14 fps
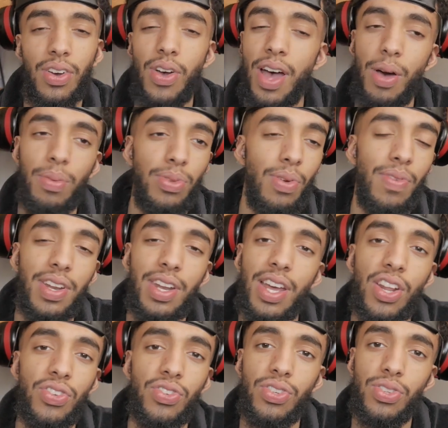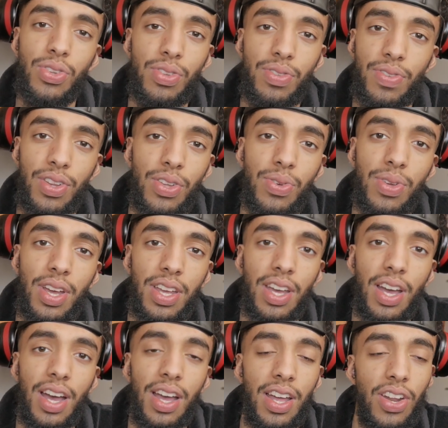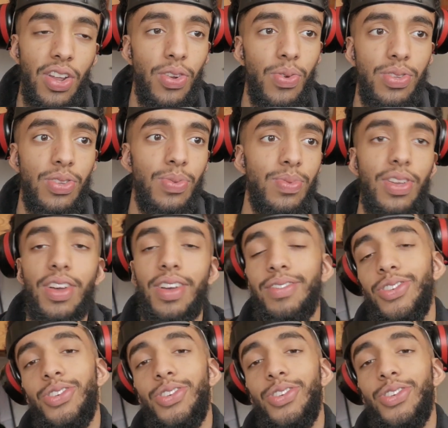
helped over 900 students with the UCAT, and I know it seems like,